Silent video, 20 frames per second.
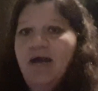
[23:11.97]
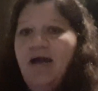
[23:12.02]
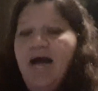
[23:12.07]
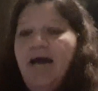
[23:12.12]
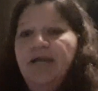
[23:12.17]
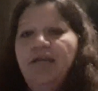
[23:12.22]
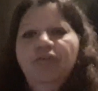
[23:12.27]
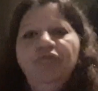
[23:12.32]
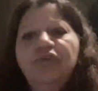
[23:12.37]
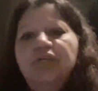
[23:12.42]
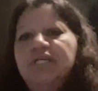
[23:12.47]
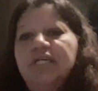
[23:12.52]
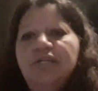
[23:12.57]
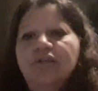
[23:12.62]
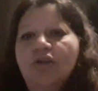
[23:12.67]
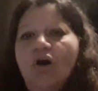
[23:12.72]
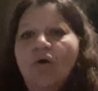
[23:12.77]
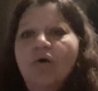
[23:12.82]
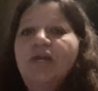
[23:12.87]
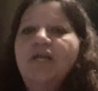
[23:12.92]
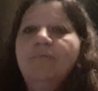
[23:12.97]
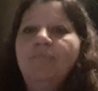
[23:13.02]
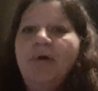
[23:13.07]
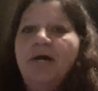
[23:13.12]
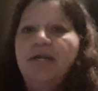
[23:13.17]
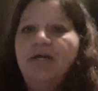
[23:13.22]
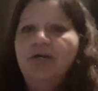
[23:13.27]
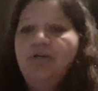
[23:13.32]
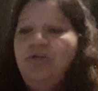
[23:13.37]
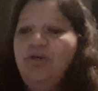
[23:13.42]
And if you didn't know any
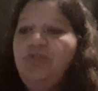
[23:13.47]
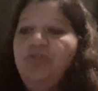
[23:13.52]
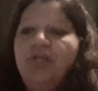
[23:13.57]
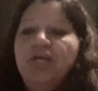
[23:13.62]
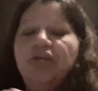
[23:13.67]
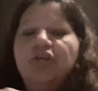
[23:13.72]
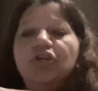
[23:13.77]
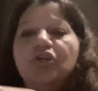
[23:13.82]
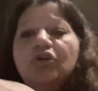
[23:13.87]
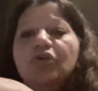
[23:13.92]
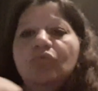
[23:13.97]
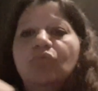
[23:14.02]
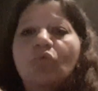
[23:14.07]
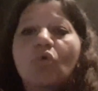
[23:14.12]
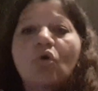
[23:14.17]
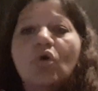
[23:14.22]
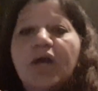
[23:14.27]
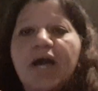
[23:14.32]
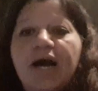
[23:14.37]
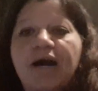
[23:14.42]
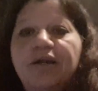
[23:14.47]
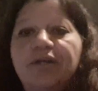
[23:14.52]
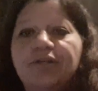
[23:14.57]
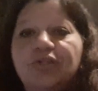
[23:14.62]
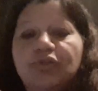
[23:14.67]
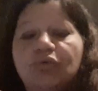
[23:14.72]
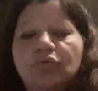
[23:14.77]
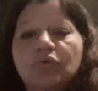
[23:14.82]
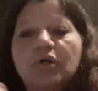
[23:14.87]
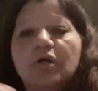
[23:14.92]
better, you think you could walk out
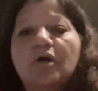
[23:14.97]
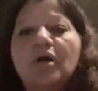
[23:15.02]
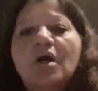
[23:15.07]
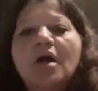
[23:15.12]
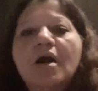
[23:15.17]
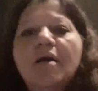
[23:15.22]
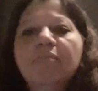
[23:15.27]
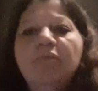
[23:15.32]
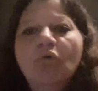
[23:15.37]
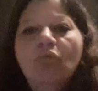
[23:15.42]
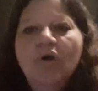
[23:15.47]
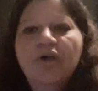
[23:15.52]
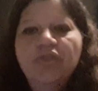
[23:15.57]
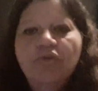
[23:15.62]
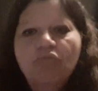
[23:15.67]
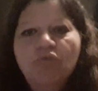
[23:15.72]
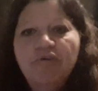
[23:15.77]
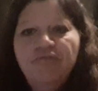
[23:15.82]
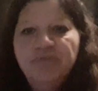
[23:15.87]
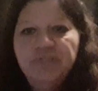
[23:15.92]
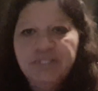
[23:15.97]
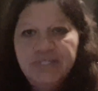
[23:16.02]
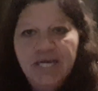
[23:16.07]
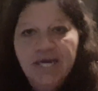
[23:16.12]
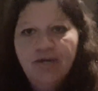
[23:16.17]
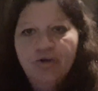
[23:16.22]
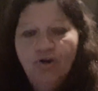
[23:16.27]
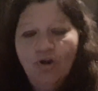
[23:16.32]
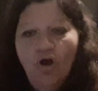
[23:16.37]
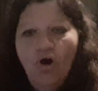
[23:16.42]
into it. But when the river's
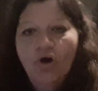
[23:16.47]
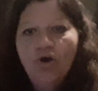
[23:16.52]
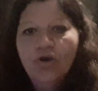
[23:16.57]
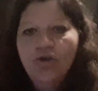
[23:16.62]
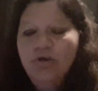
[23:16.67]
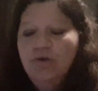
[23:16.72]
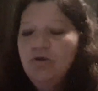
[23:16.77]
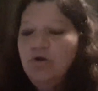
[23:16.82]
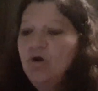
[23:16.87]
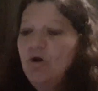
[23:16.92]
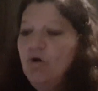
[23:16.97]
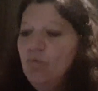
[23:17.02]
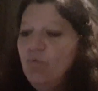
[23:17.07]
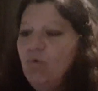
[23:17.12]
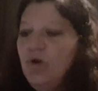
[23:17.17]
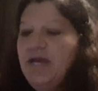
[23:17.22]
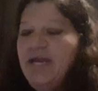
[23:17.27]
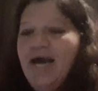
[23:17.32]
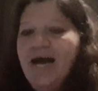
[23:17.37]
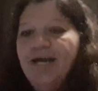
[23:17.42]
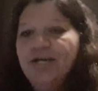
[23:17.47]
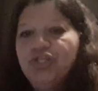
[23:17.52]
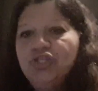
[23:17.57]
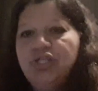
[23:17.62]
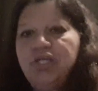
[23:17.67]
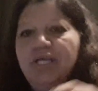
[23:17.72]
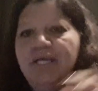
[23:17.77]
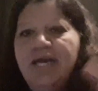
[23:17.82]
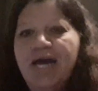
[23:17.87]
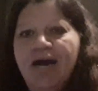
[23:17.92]
down low, we
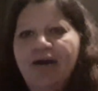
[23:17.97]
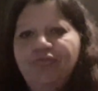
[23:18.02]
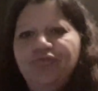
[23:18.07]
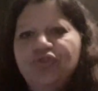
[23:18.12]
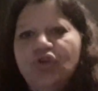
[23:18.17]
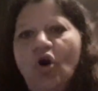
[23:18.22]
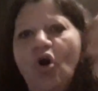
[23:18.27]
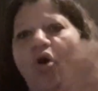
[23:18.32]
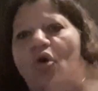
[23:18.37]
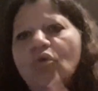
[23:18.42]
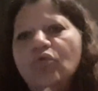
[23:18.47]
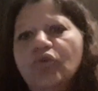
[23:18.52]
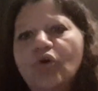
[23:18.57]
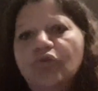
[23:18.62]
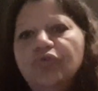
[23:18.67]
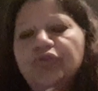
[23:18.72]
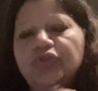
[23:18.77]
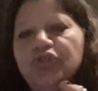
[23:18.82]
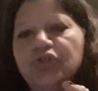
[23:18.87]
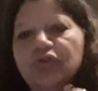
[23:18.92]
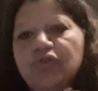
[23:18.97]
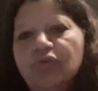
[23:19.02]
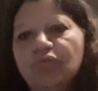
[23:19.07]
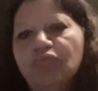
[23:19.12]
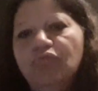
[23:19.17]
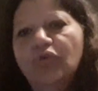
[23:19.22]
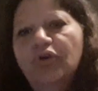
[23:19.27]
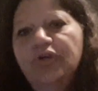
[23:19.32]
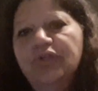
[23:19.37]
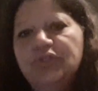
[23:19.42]
actually have to hold on to the
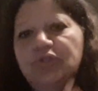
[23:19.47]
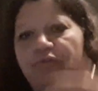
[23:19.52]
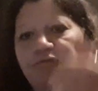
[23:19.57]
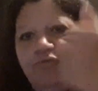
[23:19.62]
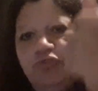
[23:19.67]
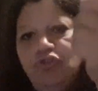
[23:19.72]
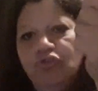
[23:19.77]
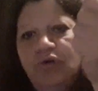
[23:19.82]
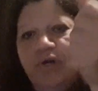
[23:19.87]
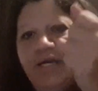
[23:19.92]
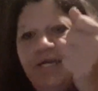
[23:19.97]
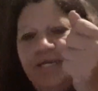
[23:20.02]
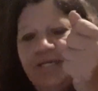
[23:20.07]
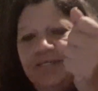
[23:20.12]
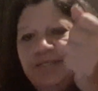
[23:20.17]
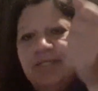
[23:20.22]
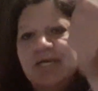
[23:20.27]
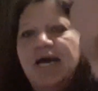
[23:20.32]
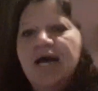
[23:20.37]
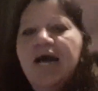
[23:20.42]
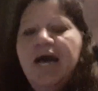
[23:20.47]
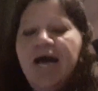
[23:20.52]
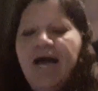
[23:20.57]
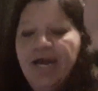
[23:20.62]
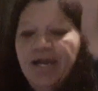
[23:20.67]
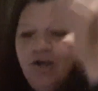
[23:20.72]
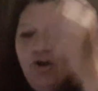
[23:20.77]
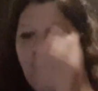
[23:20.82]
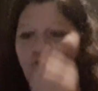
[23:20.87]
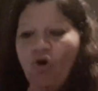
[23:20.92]
roots of trees
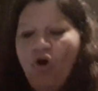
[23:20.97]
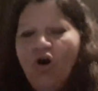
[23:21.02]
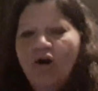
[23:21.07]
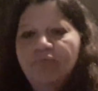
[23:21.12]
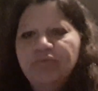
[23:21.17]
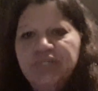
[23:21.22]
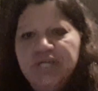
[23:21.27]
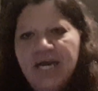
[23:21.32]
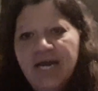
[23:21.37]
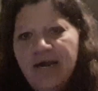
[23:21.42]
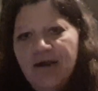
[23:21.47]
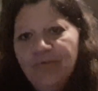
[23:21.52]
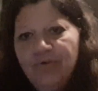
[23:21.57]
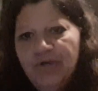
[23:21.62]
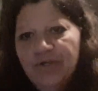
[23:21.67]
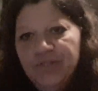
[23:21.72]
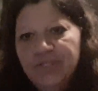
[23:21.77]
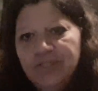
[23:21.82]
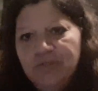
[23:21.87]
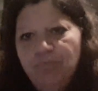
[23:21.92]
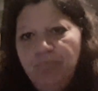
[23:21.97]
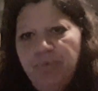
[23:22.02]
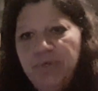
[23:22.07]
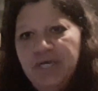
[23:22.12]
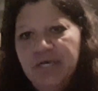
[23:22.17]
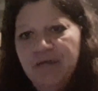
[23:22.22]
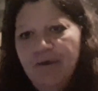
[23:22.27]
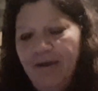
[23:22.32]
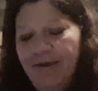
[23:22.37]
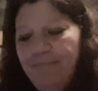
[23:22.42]
and climb down this
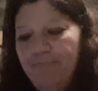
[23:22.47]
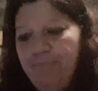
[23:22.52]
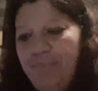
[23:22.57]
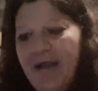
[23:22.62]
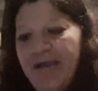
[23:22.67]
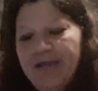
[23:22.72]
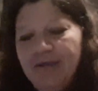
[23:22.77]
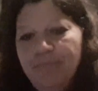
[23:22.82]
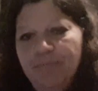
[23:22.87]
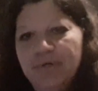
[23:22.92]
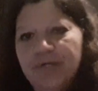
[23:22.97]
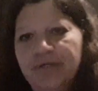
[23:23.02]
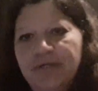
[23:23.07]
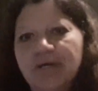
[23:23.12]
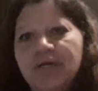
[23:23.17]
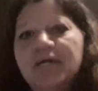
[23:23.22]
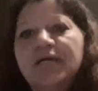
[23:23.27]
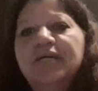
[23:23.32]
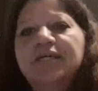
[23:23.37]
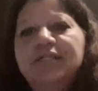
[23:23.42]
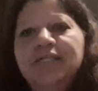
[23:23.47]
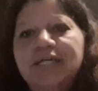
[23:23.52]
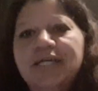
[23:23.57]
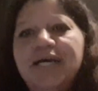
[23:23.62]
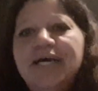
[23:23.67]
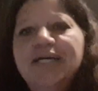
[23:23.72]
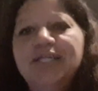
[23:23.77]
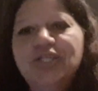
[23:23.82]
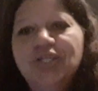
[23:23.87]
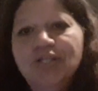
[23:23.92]
big embankment to
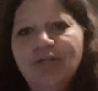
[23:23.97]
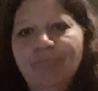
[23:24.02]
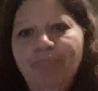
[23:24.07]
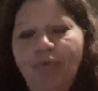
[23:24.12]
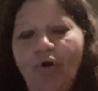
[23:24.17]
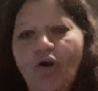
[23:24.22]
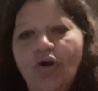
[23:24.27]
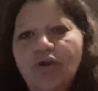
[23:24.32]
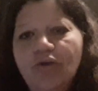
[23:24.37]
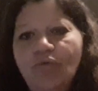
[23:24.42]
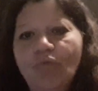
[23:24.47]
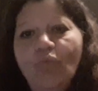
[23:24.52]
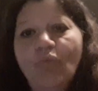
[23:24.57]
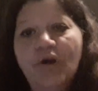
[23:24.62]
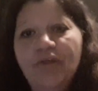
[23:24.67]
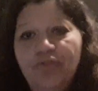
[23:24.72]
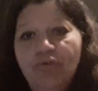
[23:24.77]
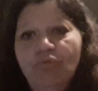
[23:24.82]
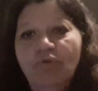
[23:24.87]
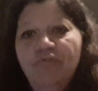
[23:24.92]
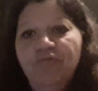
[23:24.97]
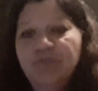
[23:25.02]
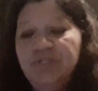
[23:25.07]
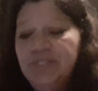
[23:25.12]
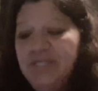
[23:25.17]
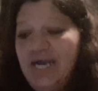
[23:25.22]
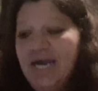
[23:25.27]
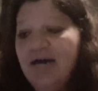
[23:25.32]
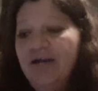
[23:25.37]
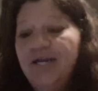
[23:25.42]
get to the boat when the river's
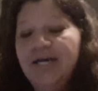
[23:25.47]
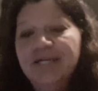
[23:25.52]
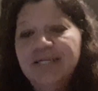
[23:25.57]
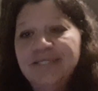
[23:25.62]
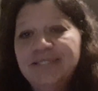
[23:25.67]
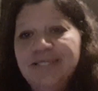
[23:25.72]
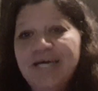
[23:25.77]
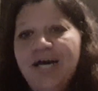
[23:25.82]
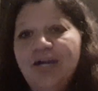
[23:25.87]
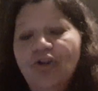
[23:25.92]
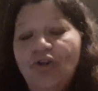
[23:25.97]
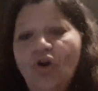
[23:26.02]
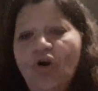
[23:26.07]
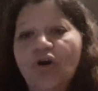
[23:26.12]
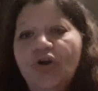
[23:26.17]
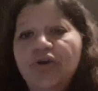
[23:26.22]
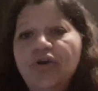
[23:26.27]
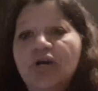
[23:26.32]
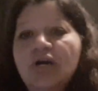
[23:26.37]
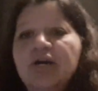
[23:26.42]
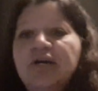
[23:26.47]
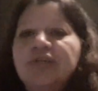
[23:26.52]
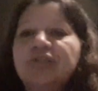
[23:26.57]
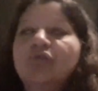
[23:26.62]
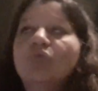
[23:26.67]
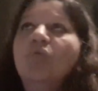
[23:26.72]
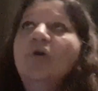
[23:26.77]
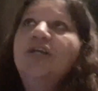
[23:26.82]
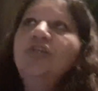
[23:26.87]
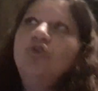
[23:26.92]
down and it's that low.
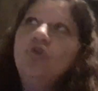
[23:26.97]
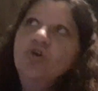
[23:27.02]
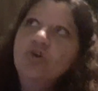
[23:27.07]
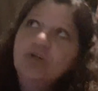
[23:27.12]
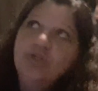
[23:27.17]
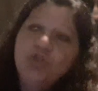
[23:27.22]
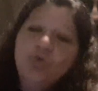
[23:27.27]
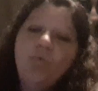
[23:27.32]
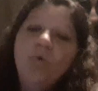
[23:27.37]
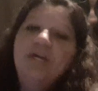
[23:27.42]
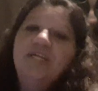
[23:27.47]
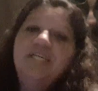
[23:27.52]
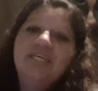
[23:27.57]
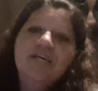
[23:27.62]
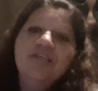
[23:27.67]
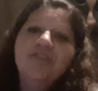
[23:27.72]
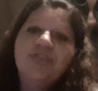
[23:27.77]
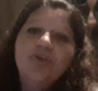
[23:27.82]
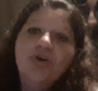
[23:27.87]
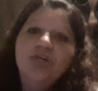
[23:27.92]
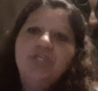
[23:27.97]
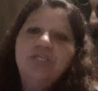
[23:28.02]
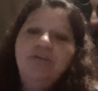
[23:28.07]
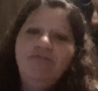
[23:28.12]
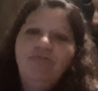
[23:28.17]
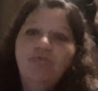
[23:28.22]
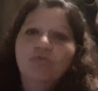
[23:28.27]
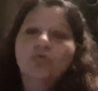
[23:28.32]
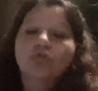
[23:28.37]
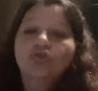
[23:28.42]
So we're talking 20, 30
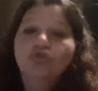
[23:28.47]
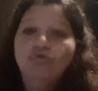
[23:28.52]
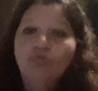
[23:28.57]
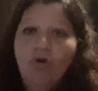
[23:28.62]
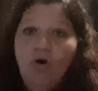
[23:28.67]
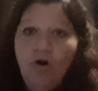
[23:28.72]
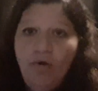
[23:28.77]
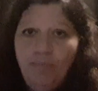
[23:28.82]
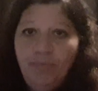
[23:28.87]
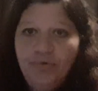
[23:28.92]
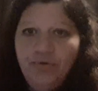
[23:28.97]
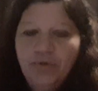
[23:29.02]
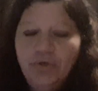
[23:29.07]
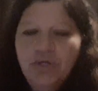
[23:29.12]
foot drop.